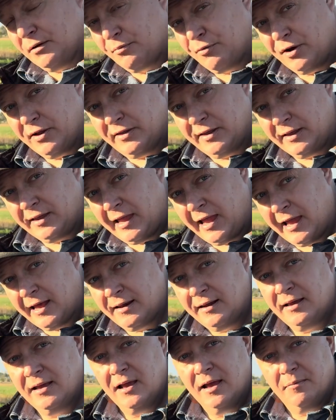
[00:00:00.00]
the breathing
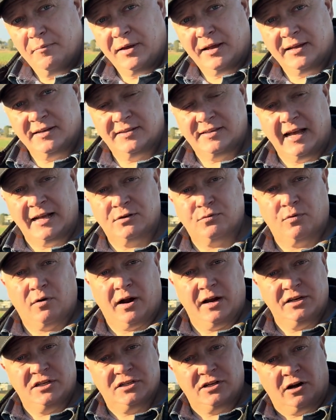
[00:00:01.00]
can because that's where
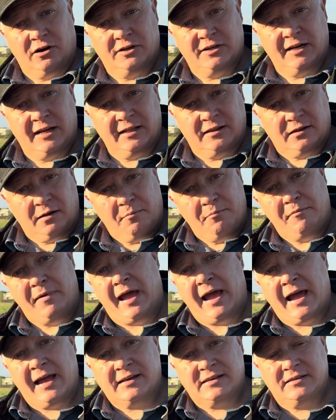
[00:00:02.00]
I start to get the
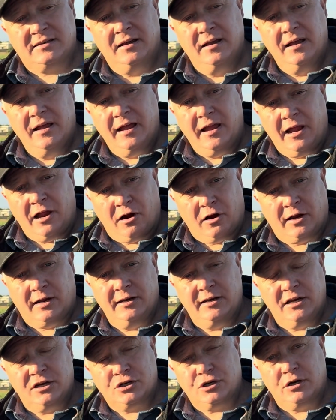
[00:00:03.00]
max air
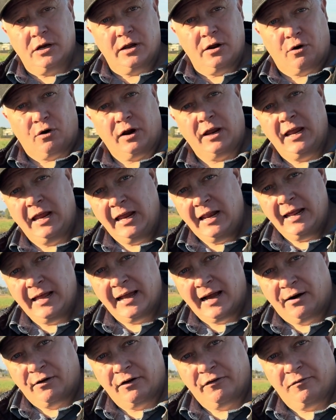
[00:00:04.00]
conditioning or
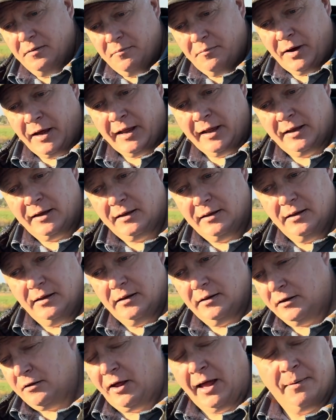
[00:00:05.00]
heating out of my
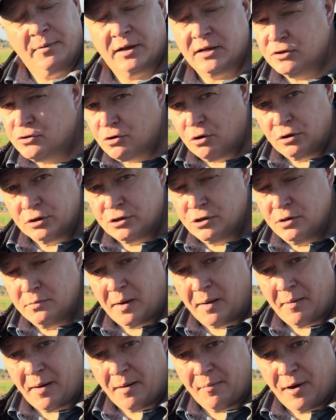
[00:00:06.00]
climate control tube
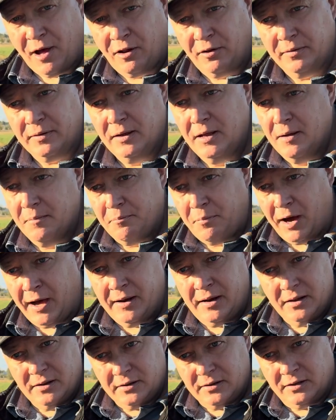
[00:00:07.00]
on my belt.
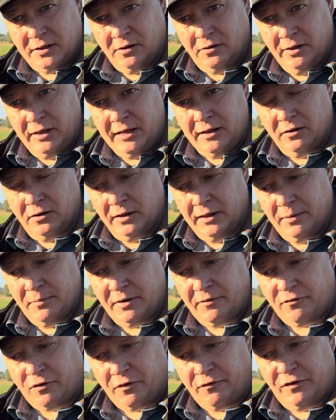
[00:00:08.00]
But the legal
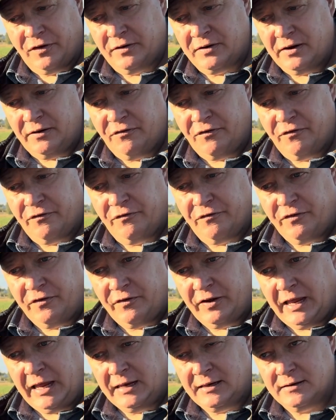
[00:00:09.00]
limit for 50
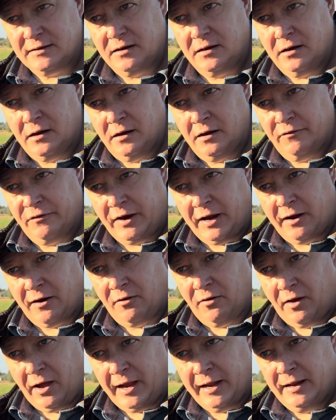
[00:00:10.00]
feet of
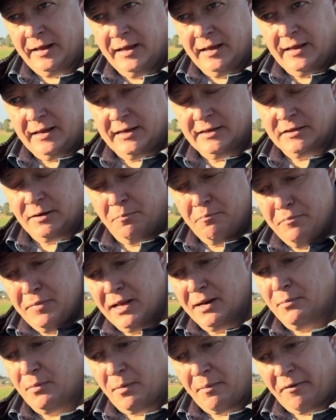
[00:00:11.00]
airline is a
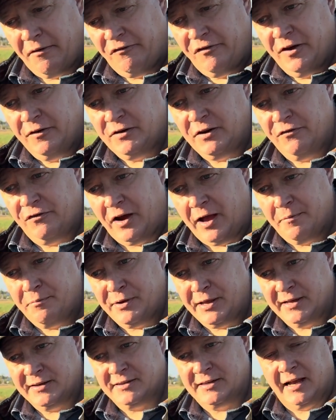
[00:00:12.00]
minimum of 55
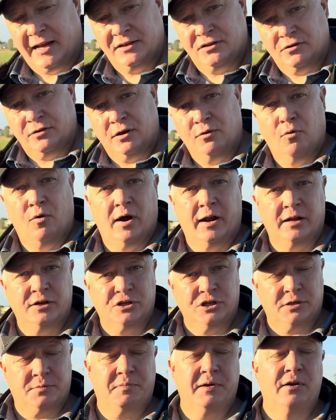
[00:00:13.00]
PSI, so you wanna
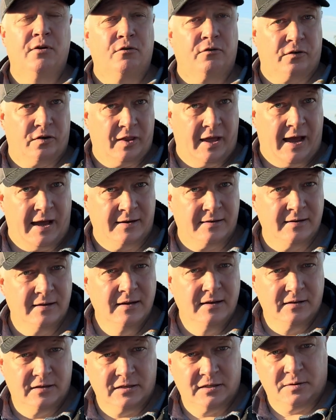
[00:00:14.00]
just be over that
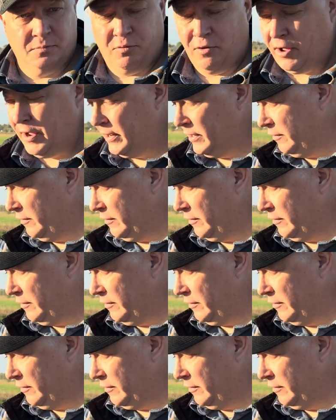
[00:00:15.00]
to supply